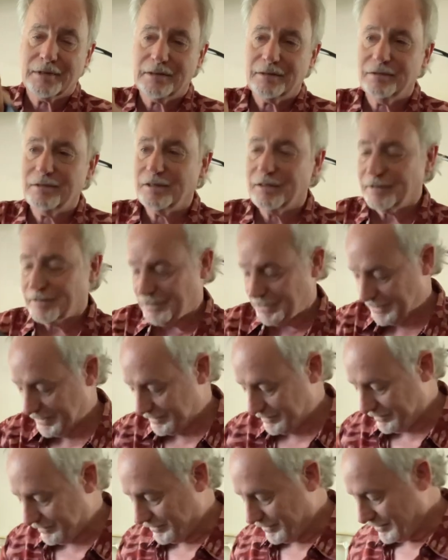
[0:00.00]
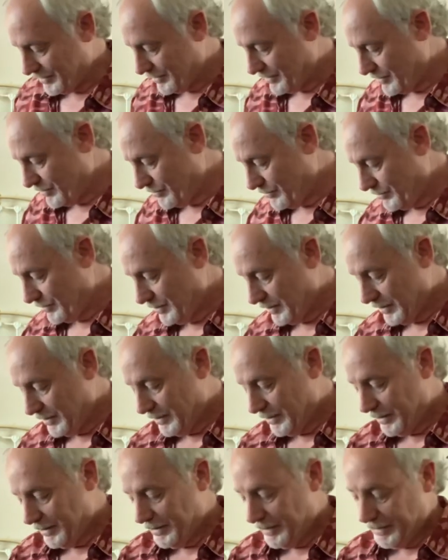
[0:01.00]
Nothing, you know,
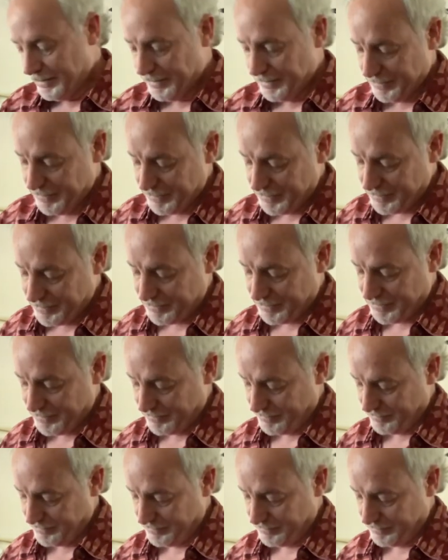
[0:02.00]
and that's